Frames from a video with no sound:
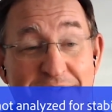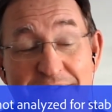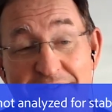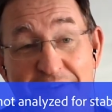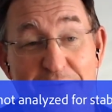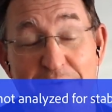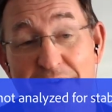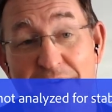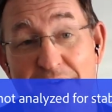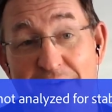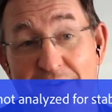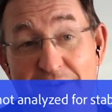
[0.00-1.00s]
It's like,
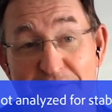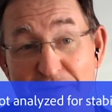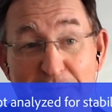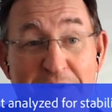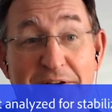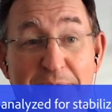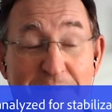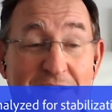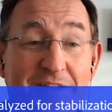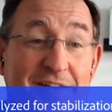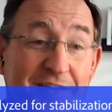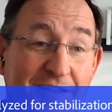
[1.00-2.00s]
well, somebody
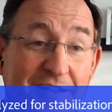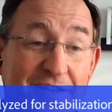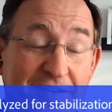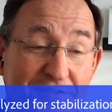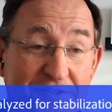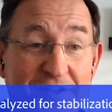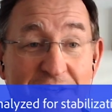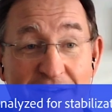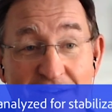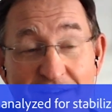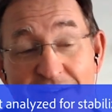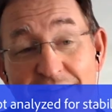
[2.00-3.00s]
updated the data
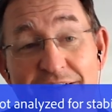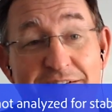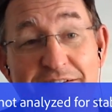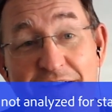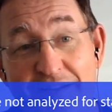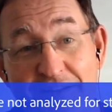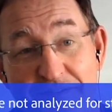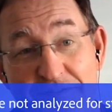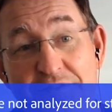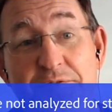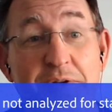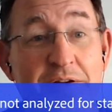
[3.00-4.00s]
yesterday and didn't tell us,
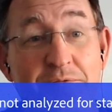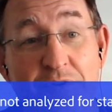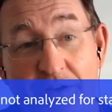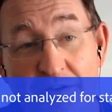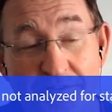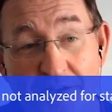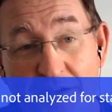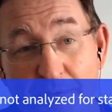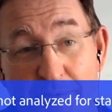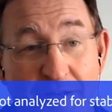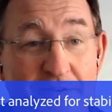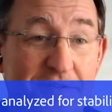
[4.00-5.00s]
so we didn't run our job,
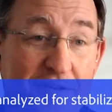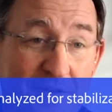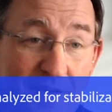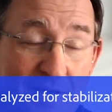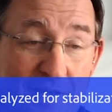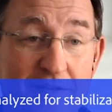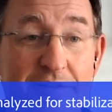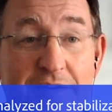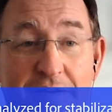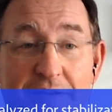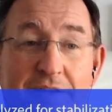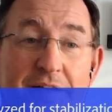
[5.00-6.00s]
and now it's out of date.
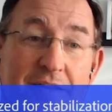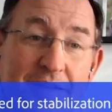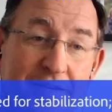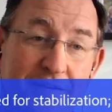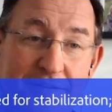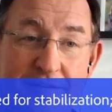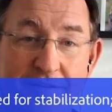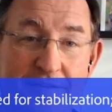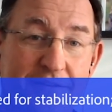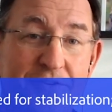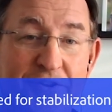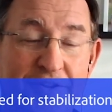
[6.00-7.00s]

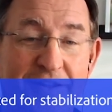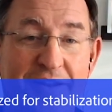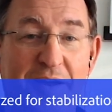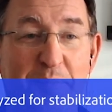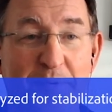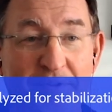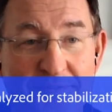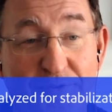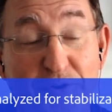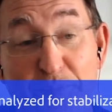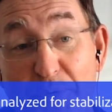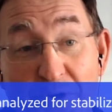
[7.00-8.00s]
That happens,
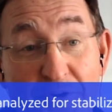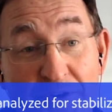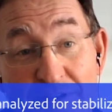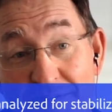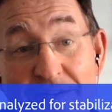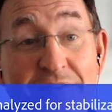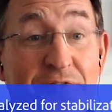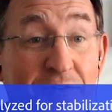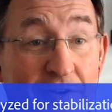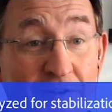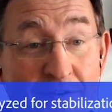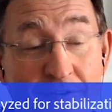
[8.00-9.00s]
or it broke, it didn't
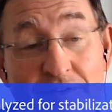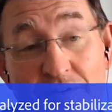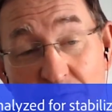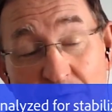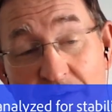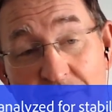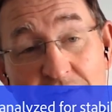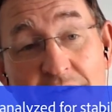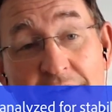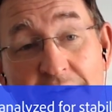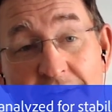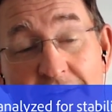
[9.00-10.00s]
run, or whatever.
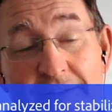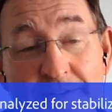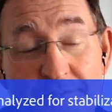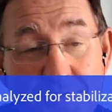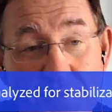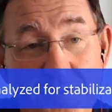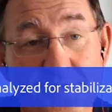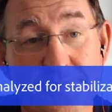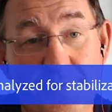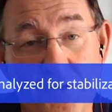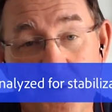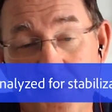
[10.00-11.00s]
So
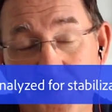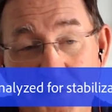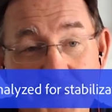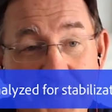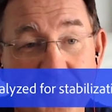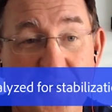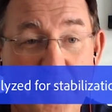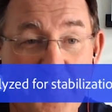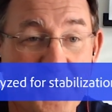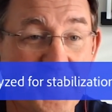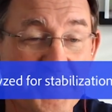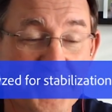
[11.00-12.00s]
all of those things
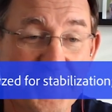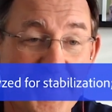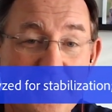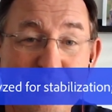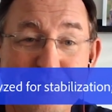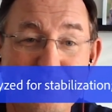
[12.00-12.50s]
happen all the time.